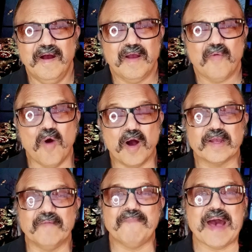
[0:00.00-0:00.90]

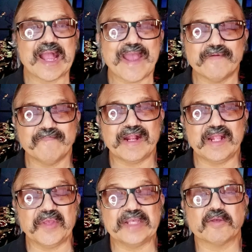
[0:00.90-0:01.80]
Welcome back, everybody.
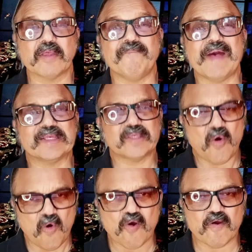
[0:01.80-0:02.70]
These are the best
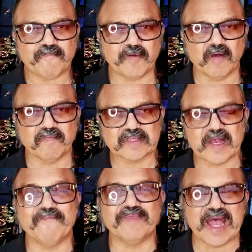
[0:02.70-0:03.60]
horror films
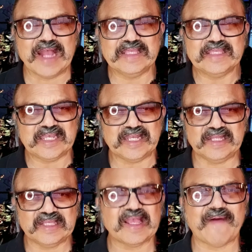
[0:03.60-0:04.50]
of
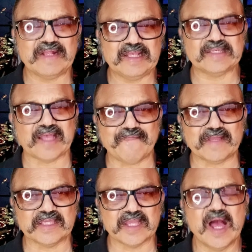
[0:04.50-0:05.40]

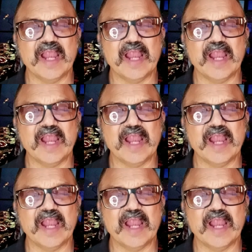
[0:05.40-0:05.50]
1977.